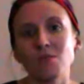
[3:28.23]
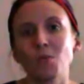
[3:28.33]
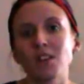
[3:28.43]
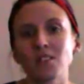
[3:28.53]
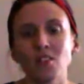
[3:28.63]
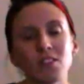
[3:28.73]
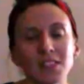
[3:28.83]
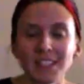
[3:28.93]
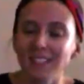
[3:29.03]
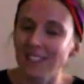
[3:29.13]
what is called
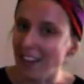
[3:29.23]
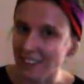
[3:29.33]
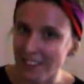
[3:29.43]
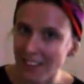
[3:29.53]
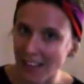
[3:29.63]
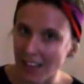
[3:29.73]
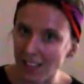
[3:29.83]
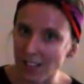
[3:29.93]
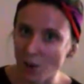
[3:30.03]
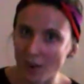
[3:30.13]
the Stallion Gate
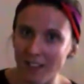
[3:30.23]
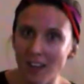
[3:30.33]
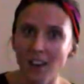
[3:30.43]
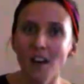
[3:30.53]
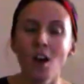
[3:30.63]
in the north side,